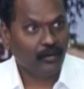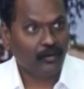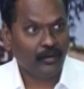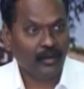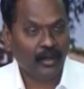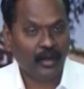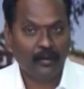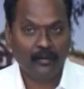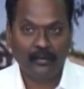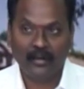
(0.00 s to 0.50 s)
we
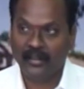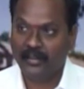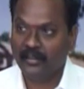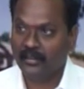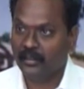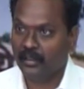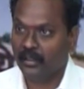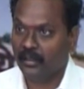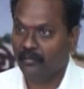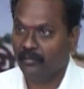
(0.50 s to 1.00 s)
have done
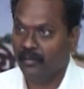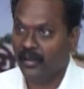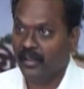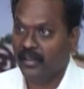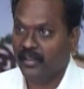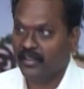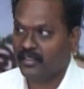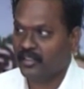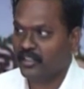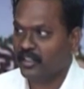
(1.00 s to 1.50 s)

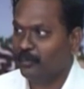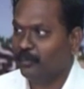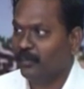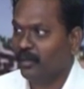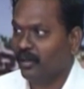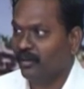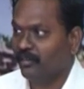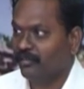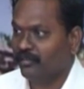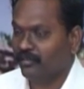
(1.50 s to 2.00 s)
various
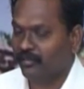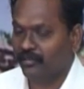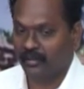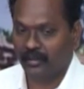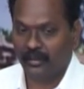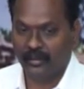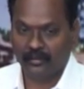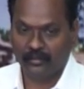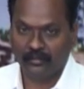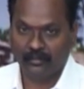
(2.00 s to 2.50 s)
number of
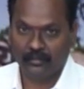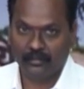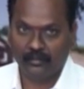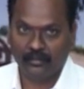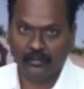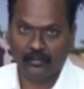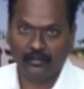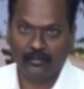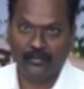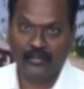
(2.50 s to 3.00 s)

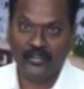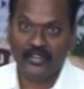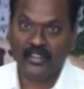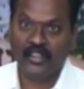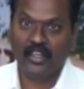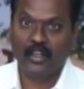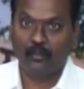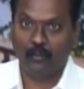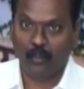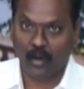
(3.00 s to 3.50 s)

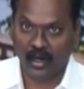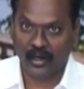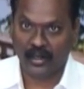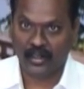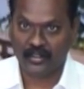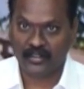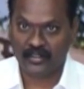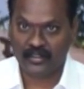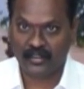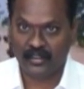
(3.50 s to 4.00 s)
physical
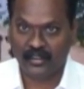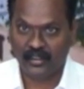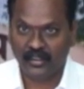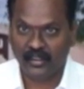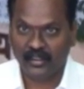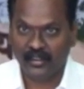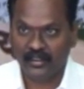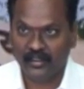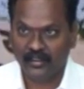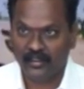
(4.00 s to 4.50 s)
models
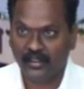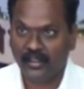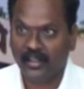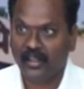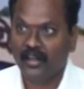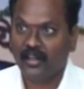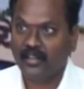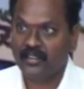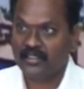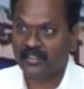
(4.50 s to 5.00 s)
they
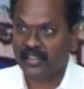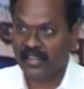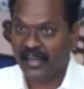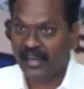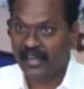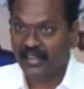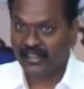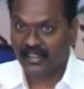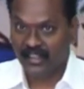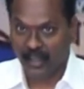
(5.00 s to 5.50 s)
are all
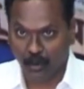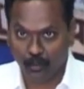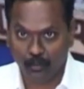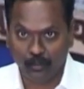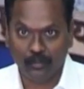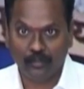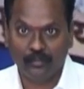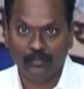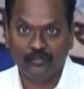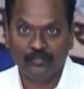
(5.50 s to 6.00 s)
scaled down
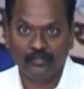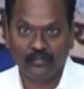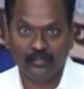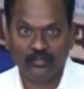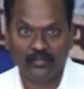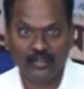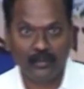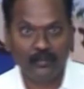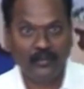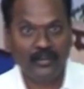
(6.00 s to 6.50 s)

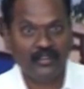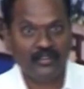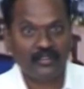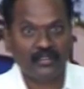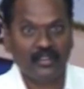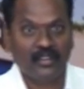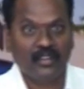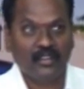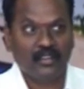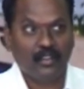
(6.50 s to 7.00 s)
that means
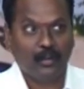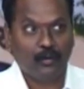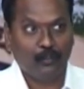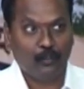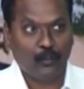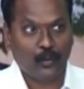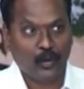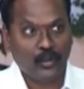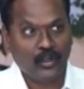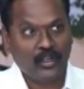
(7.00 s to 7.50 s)
the
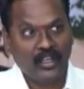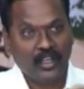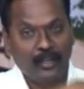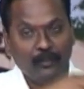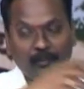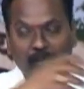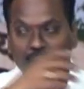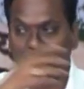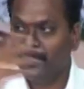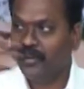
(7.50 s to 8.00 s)

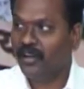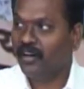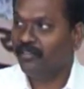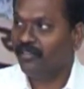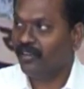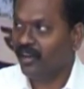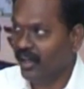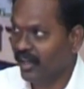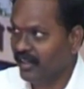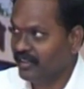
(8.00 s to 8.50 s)
prototype will be of
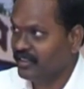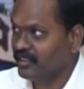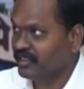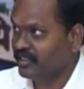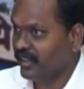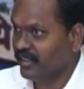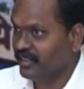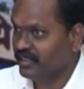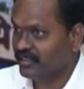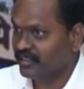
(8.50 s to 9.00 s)
large
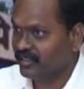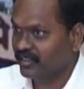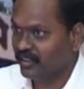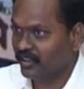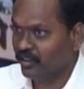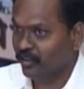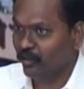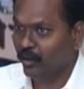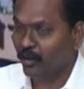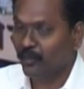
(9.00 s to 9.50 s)
size
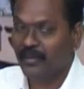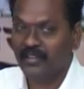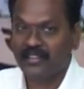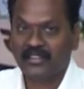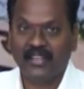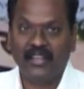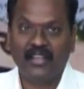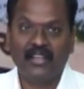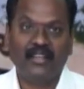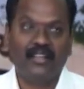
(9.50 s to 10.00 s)
we will be
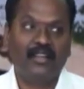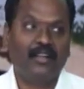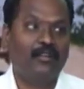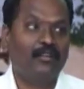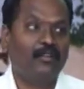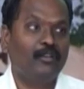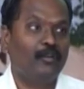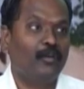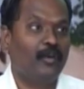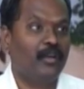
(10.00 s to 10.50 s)
scaling
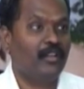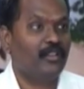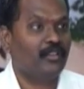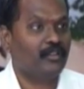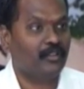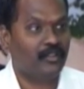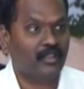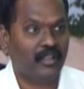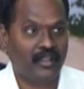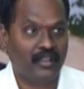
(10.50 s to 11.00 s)
down to 1 is
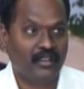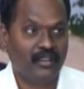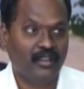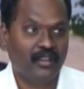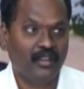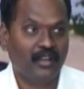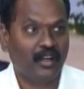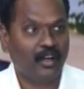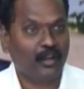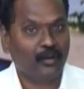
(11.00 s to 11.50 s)
to
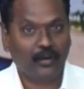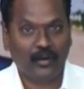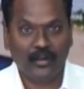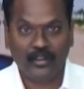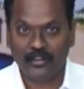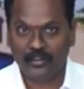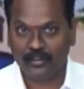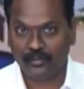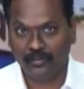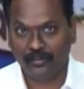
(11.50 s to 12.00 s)
10 or
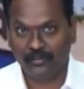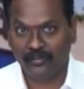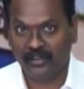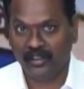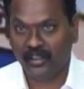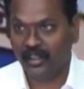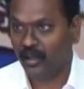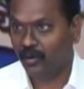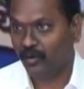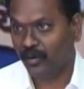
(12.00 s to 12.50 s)
1 is to
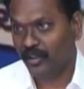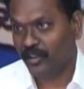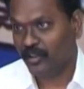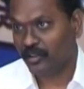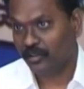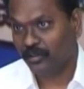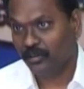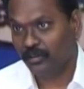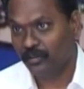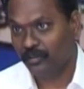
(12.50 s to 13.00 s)
15 or 1 is
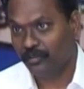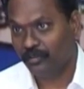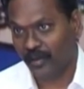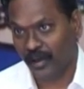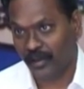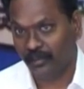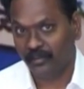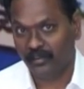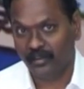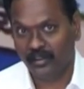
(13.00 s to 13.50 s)
to
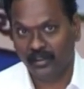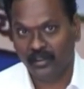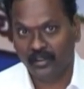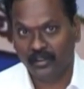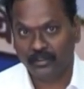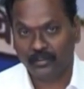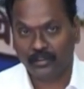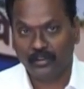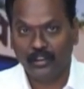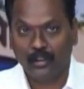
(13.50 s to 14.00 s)
5
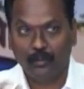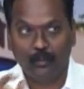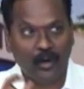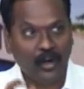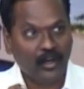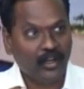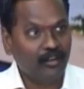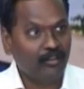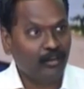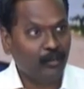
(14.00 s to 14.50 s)
so the
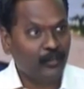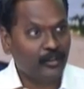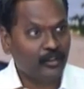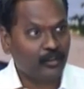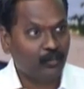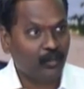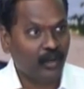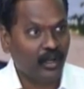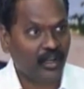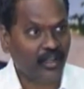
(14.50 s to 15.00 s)
model will be
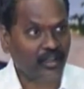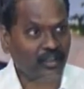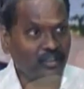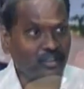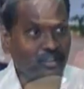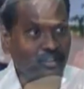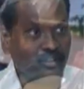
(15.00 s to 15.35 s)
smaller